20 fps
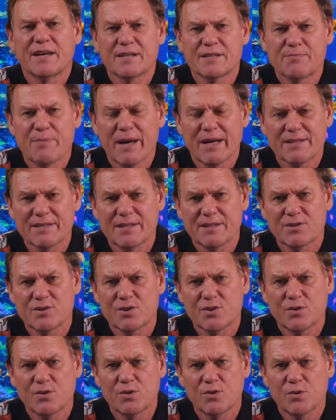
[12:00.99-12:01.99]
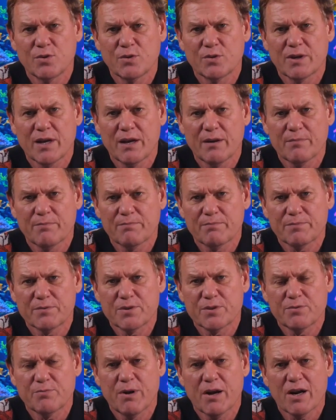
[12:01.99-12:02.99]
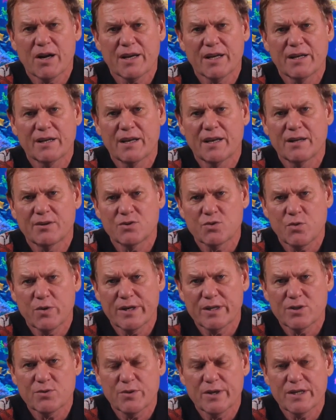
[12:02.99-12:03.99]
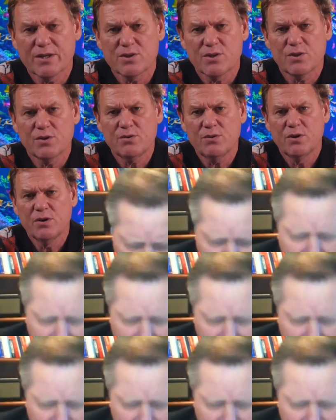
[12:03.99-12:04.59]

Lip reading: expected to come to market in 2022?